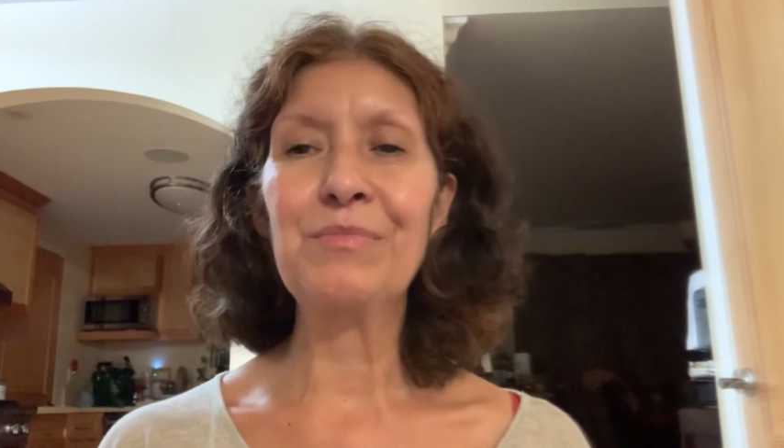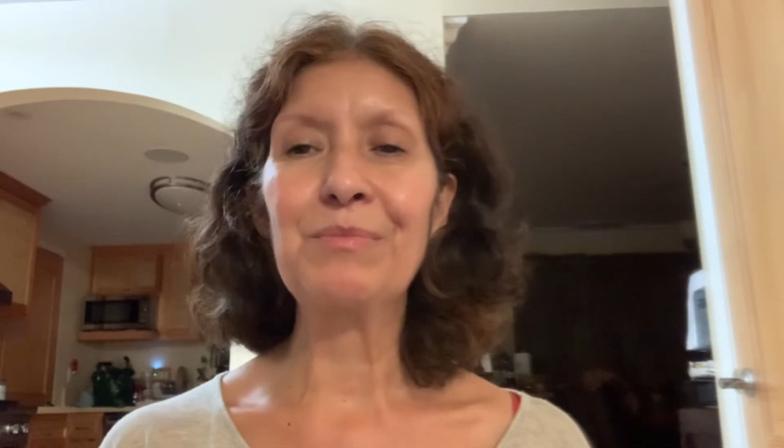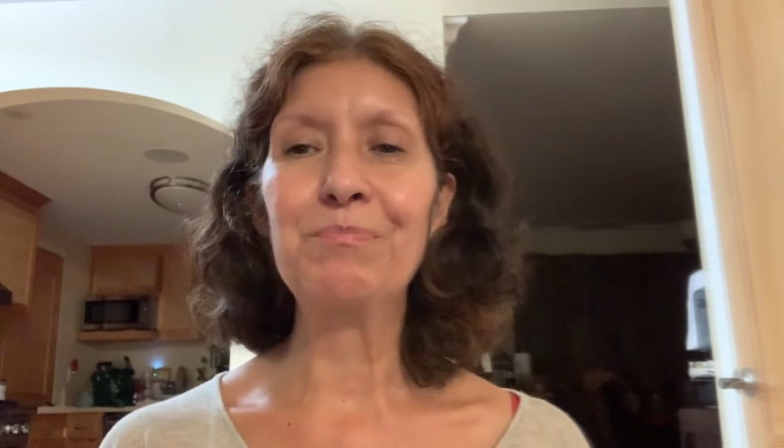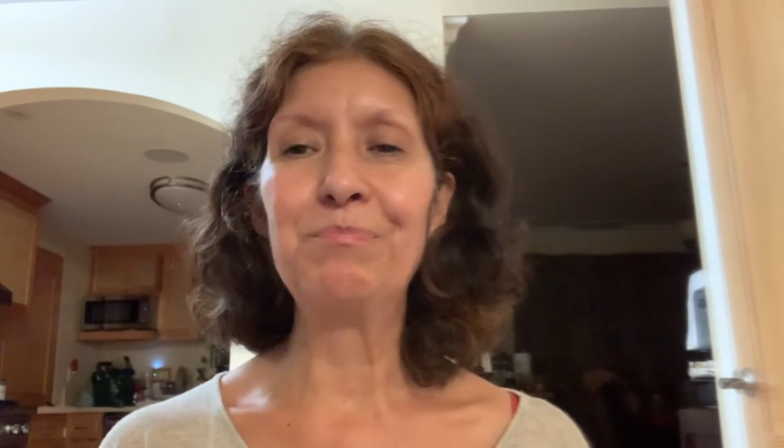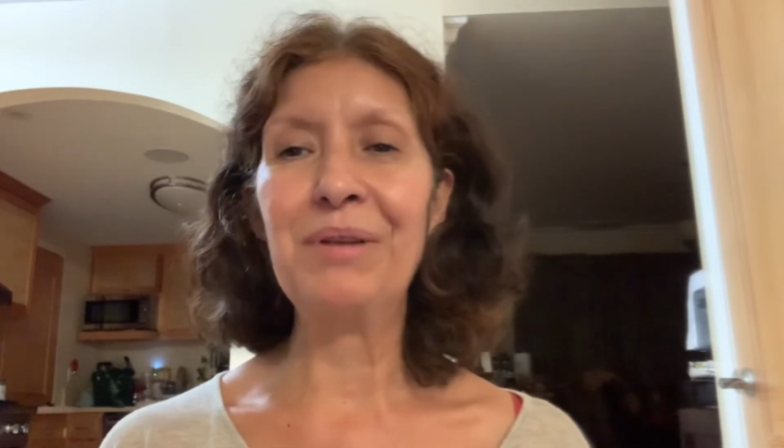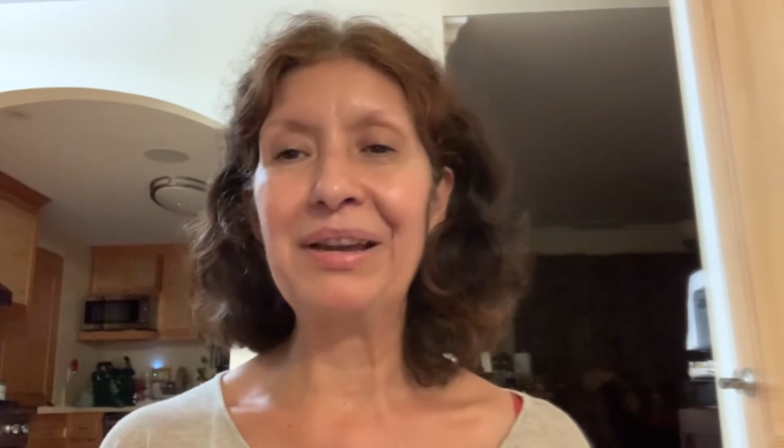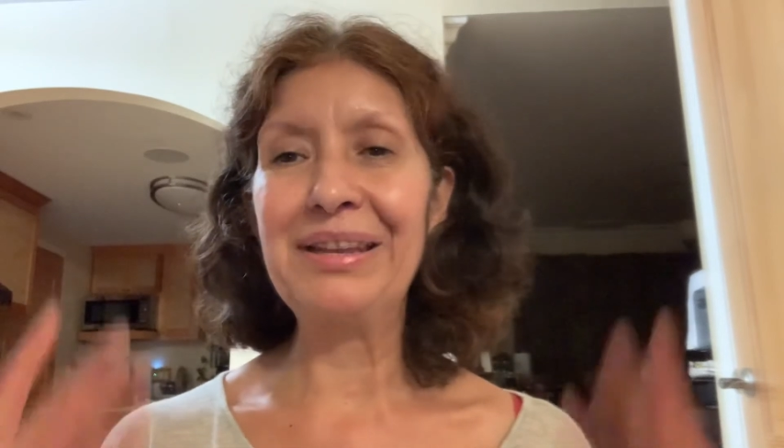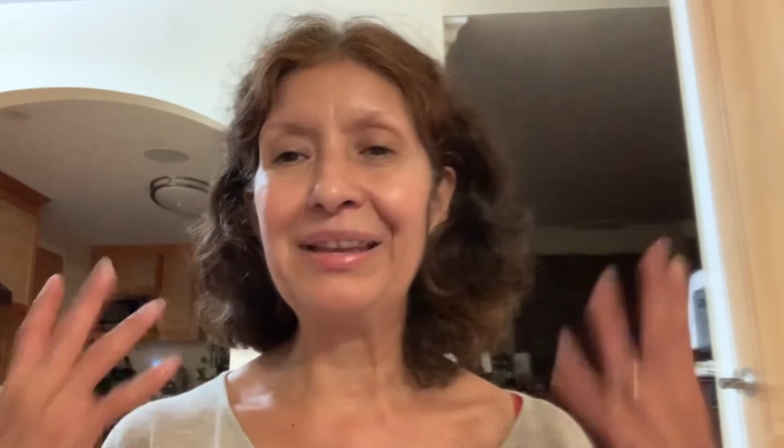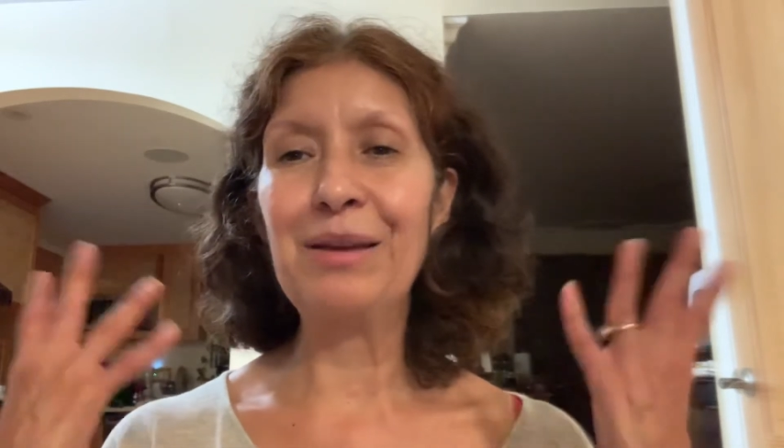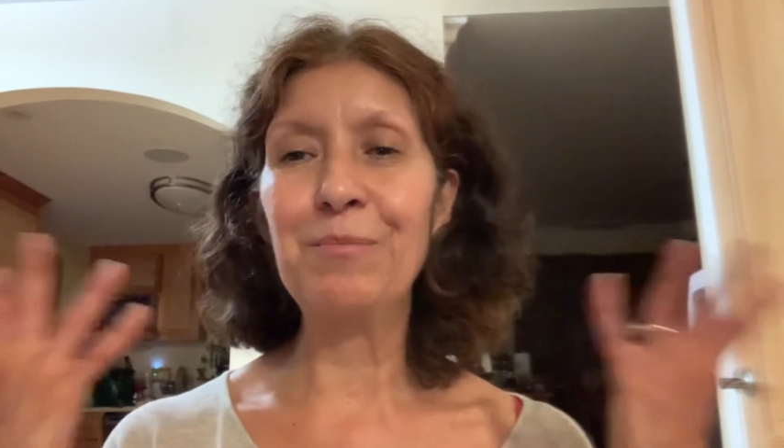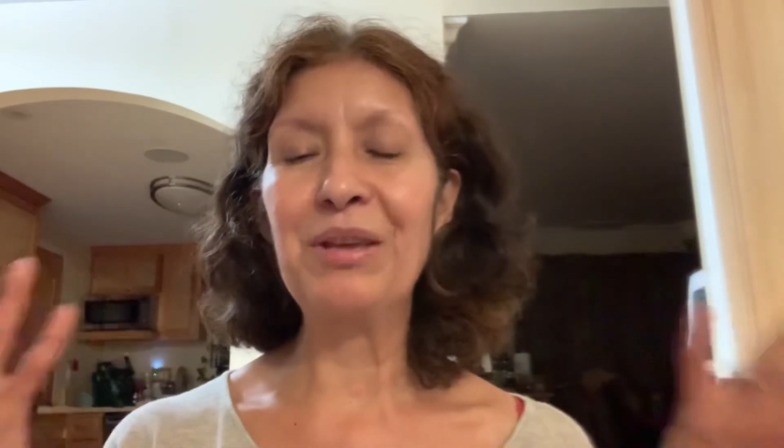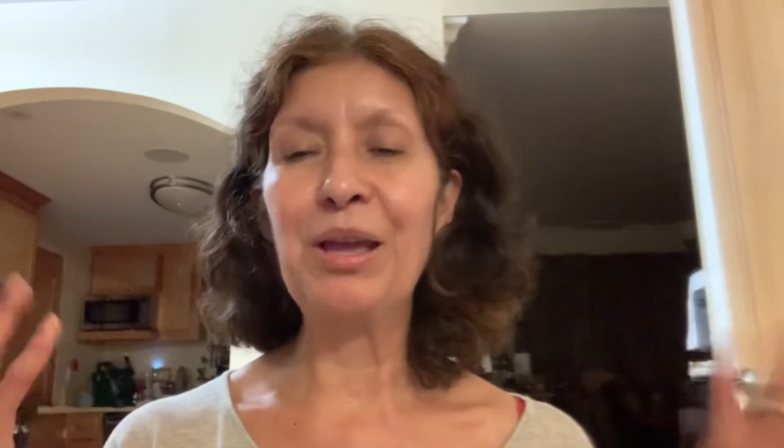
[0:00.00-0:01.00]
biting
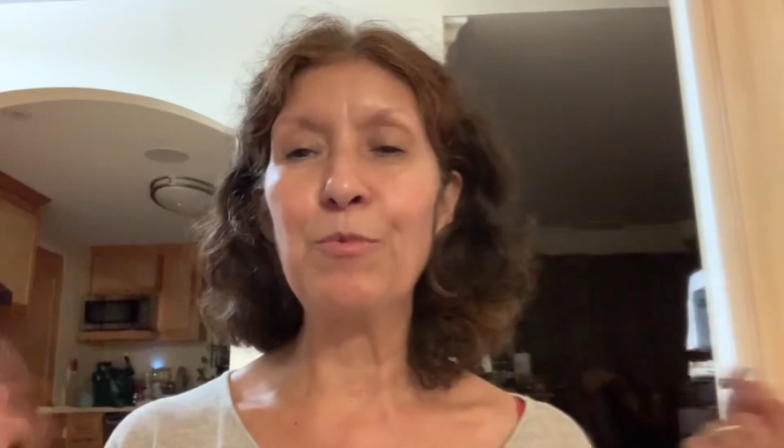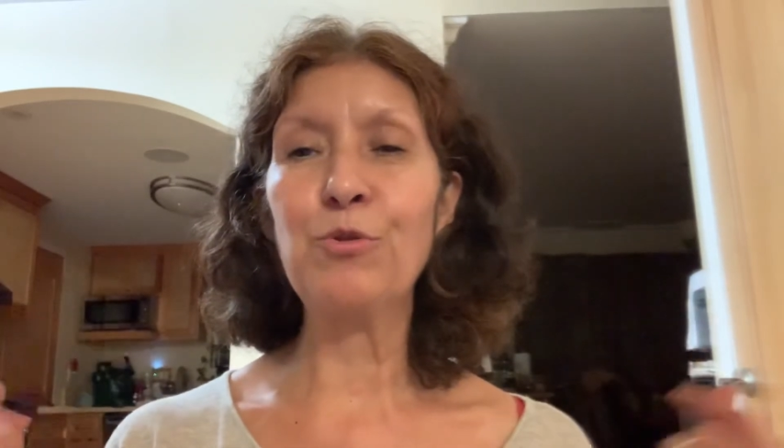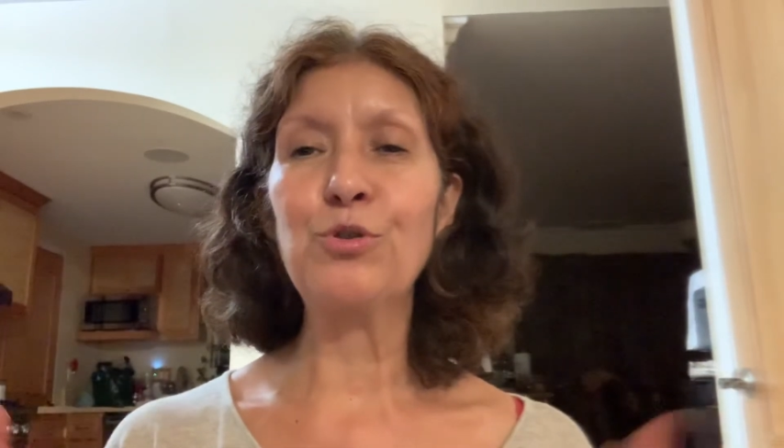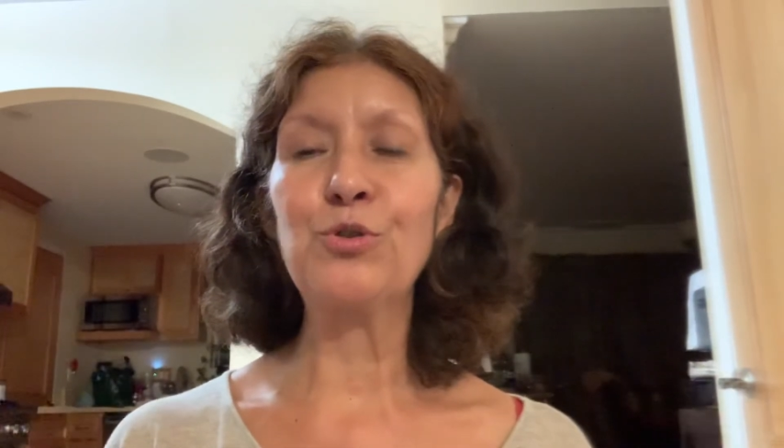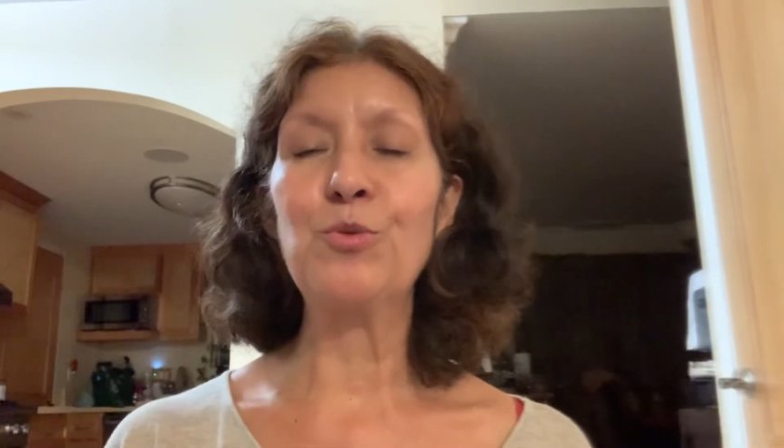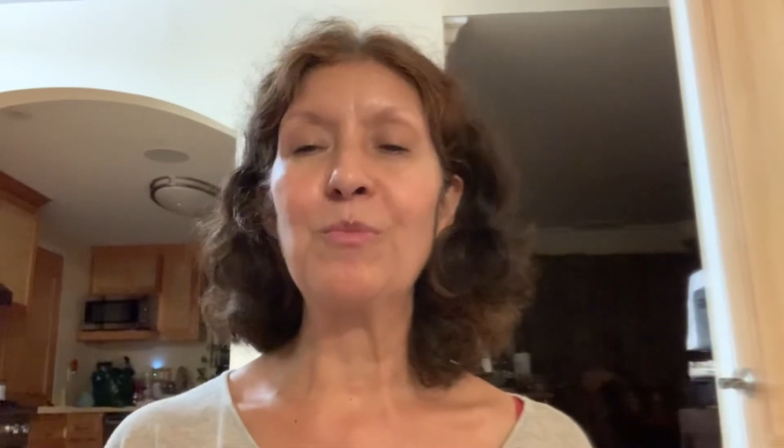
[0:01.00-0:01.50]
and being able to chew